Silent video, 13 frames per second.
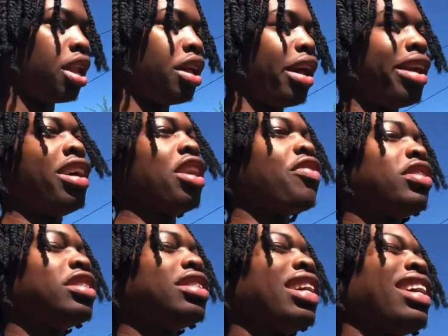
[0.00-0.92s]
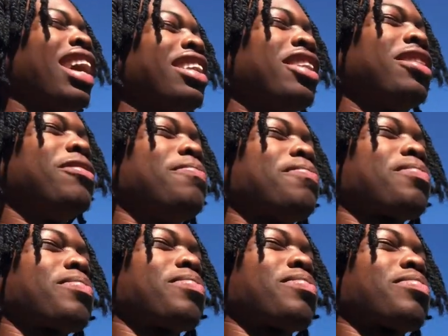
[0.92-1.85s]
Another reason they got that,
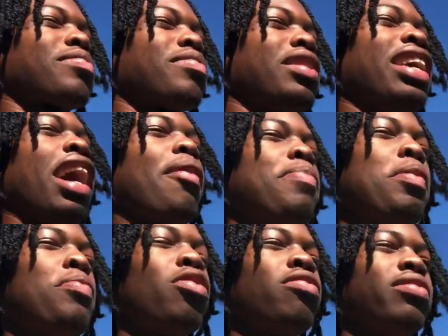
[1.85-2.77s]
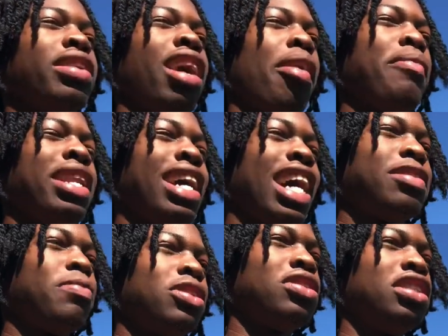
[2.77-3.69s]
you got people, they got
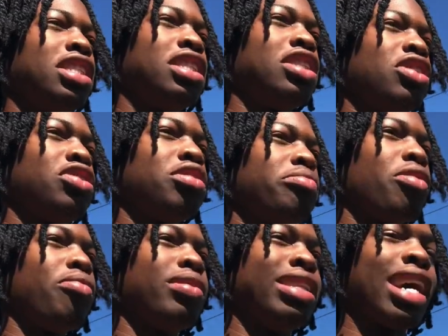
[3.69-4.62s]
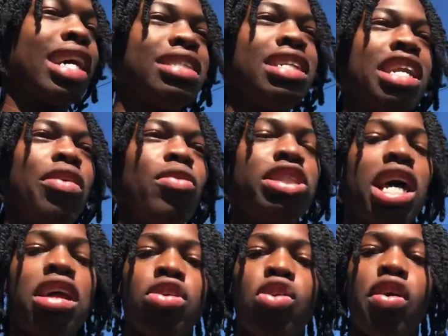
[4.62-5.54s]
special needs children, bro. Like I said, they want y'all
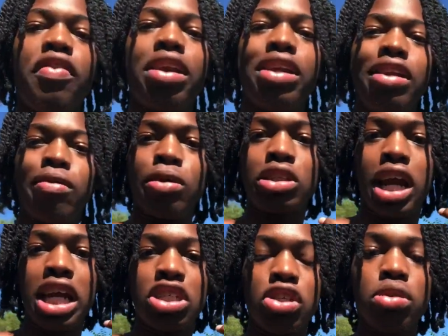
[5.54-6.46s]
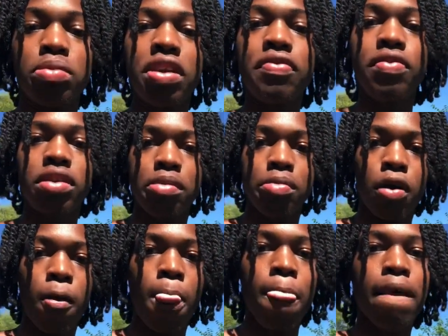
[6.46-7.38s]
to glorify them. They want y'all to treat them differently, bro.